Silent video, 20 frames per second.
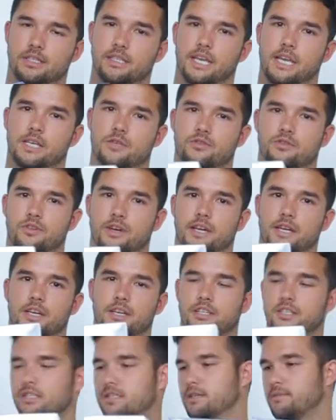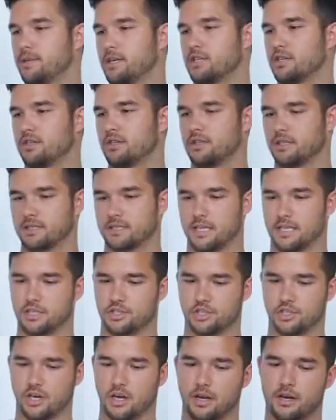in this case is right here, just to make sure it
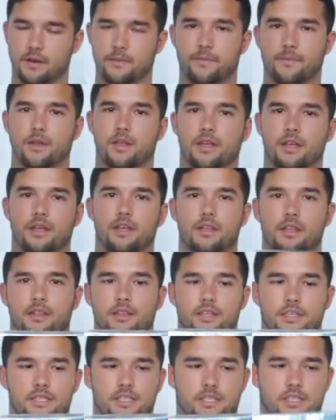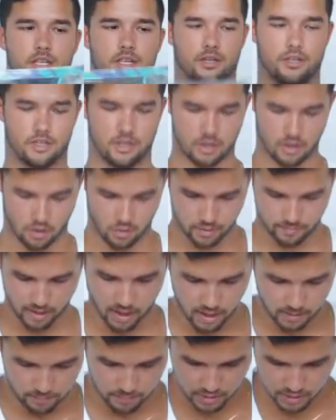stays shut. This is good to go in
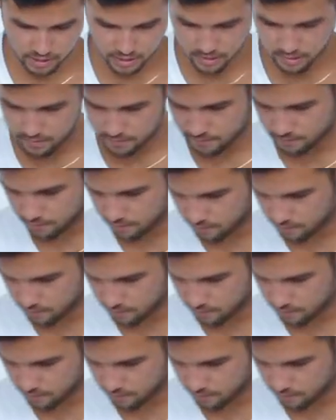my opinion.